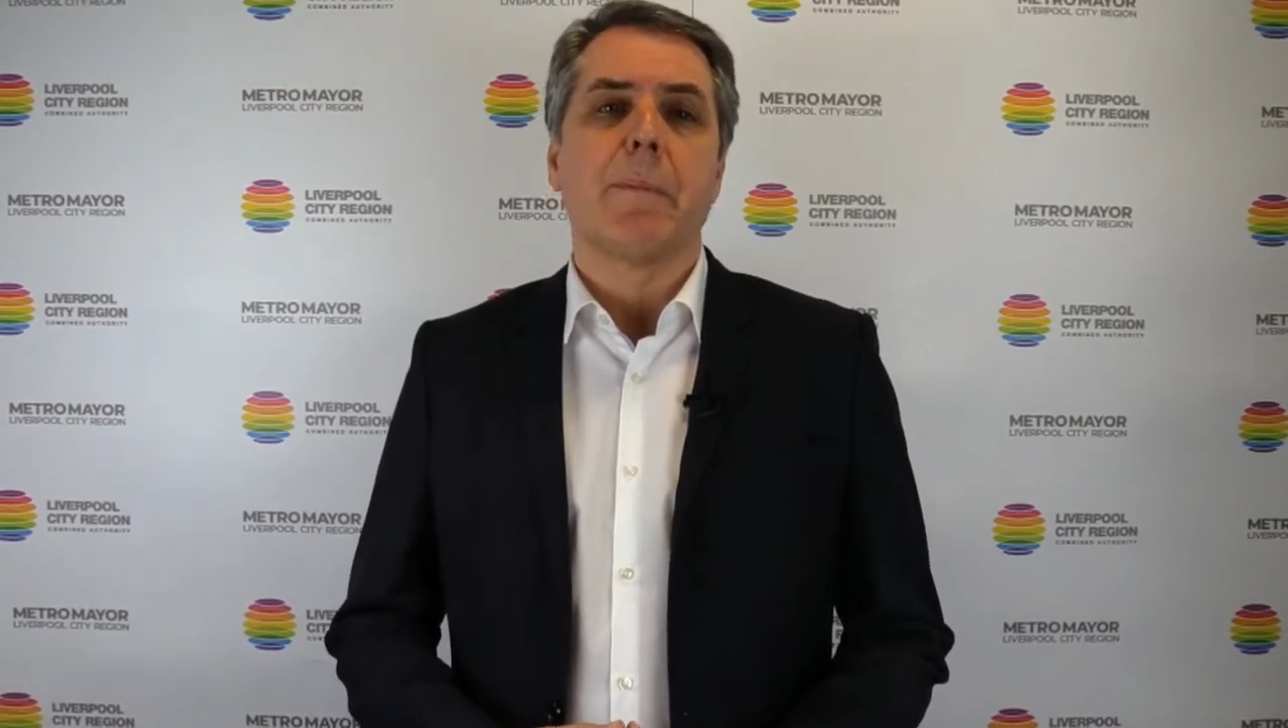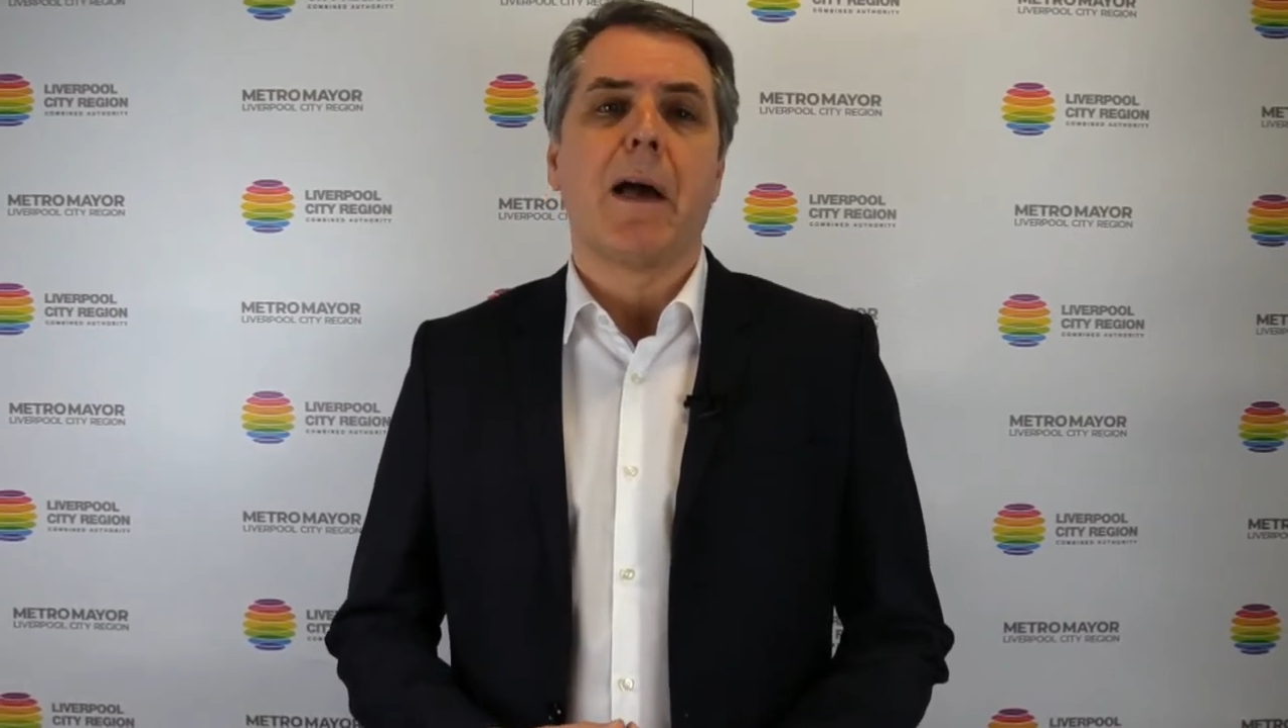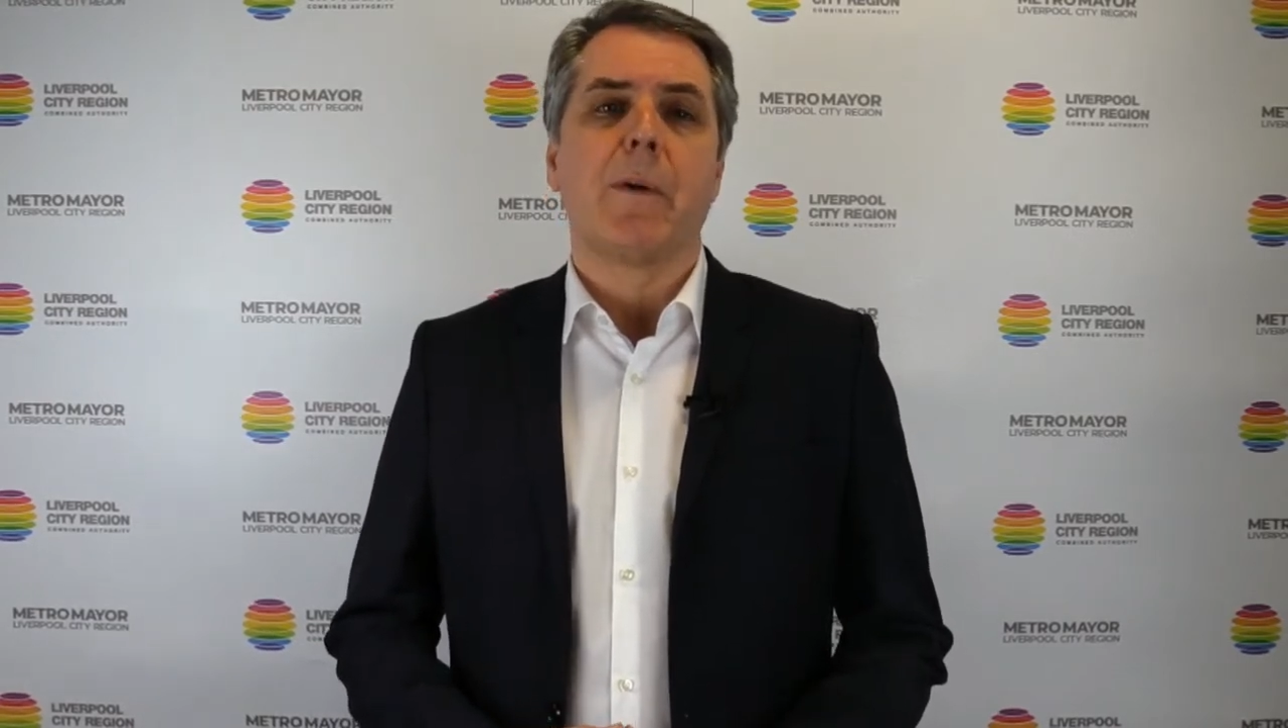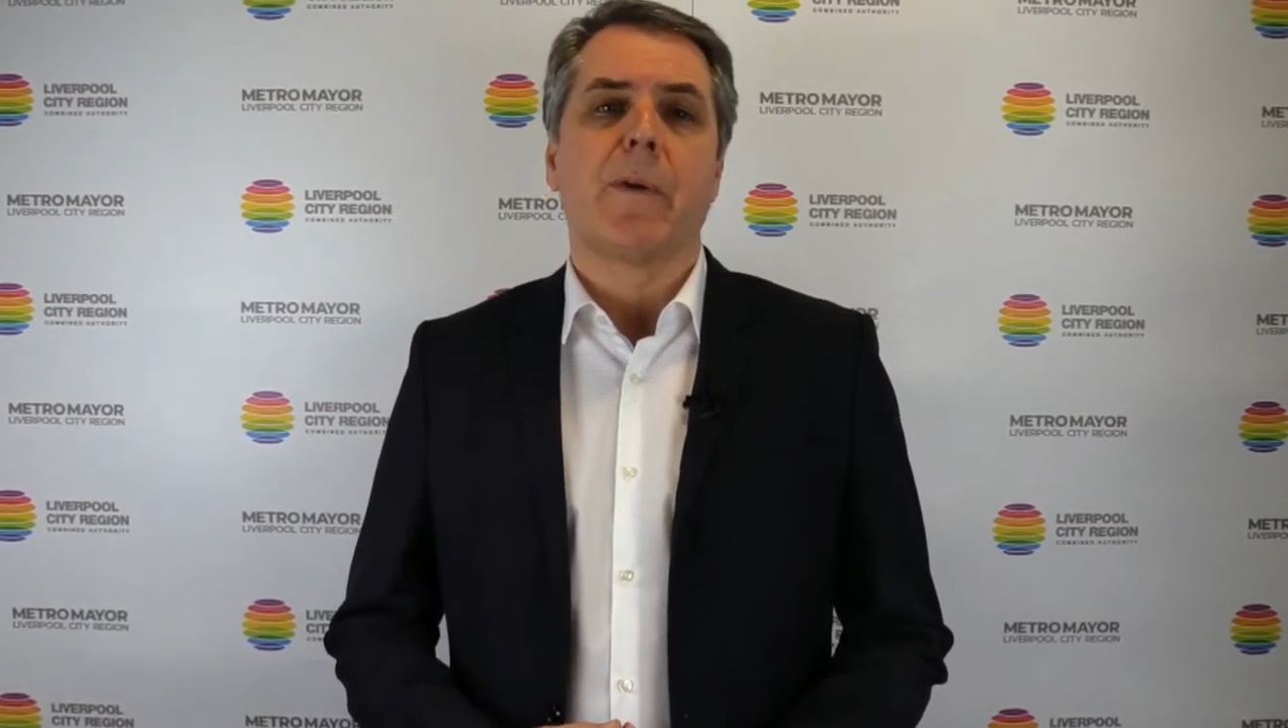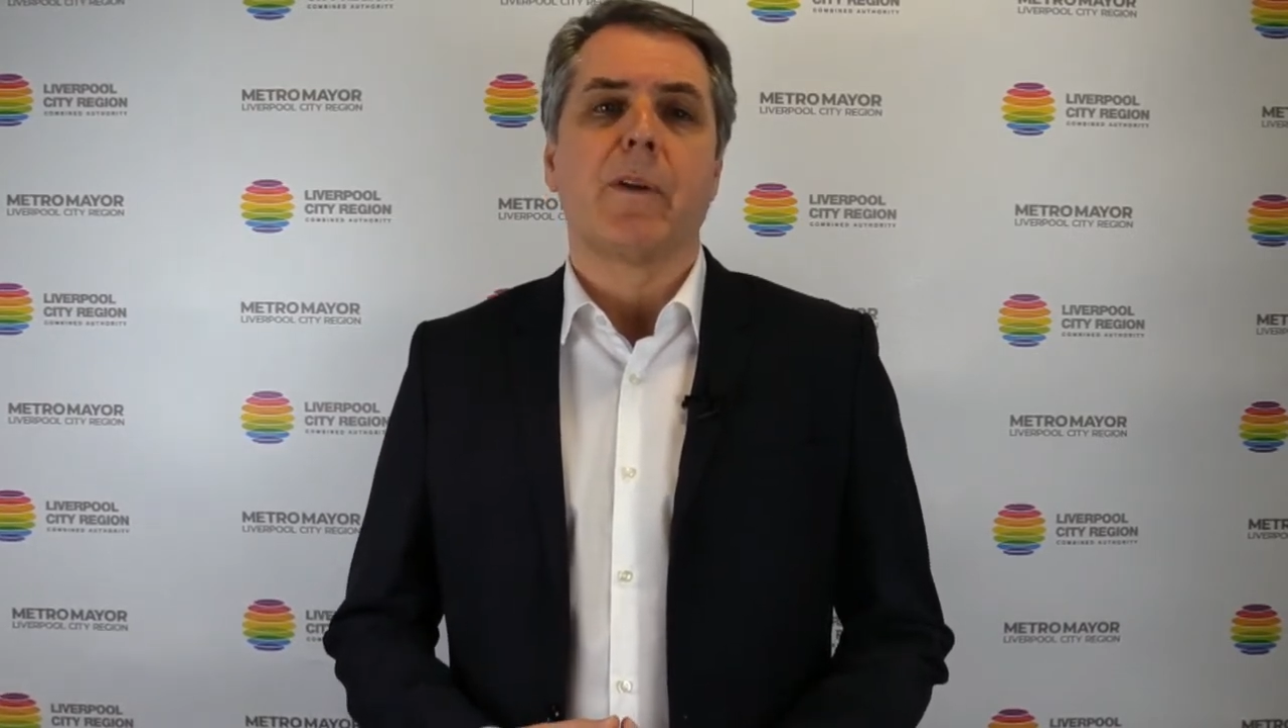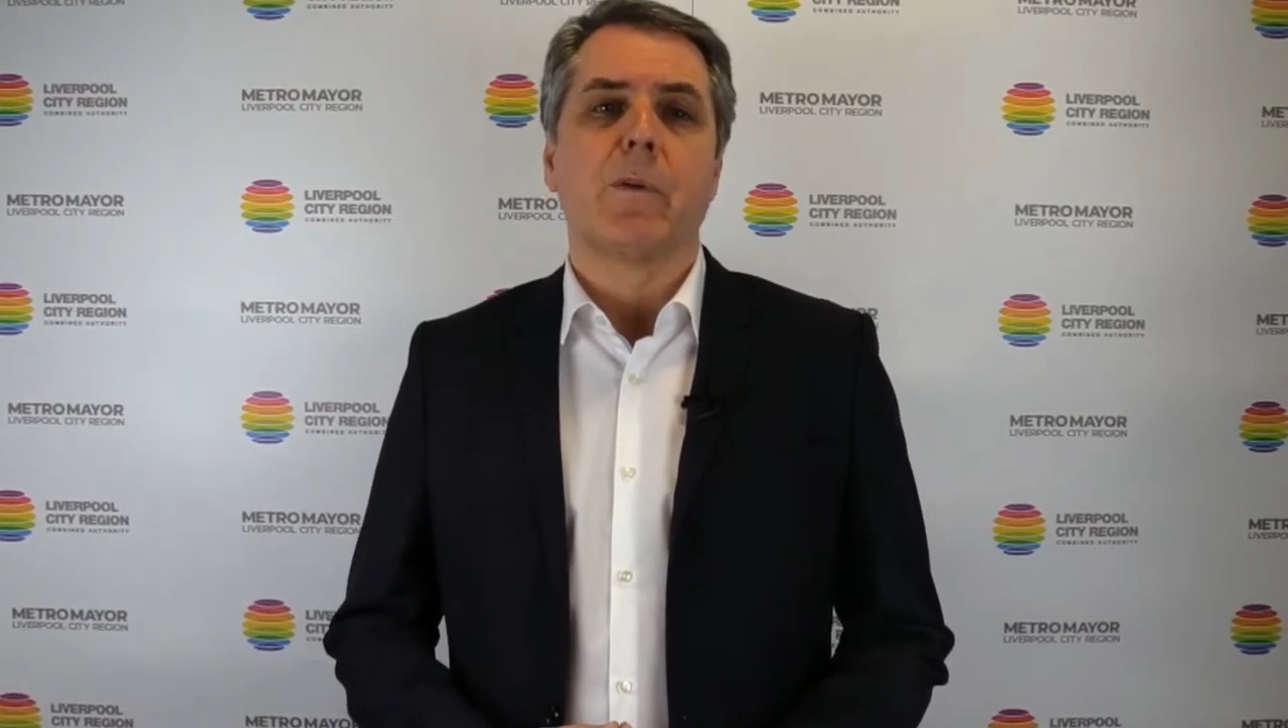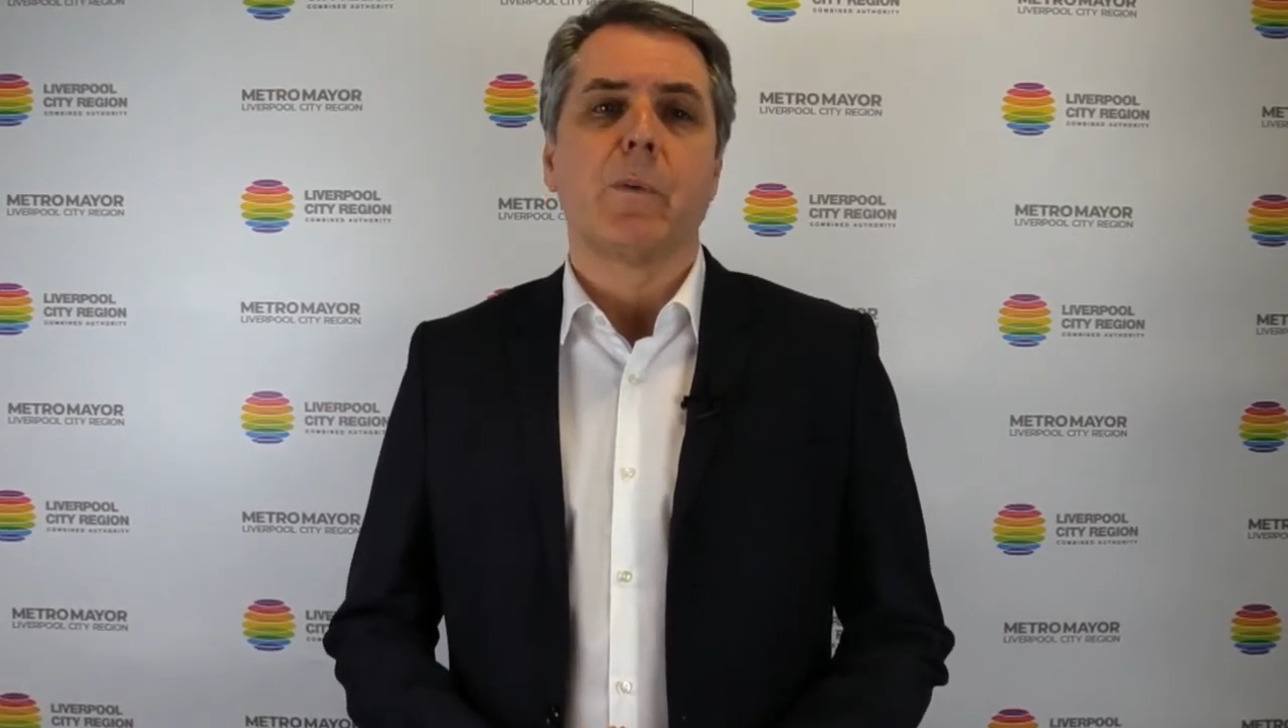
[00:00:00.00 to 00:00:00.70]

power in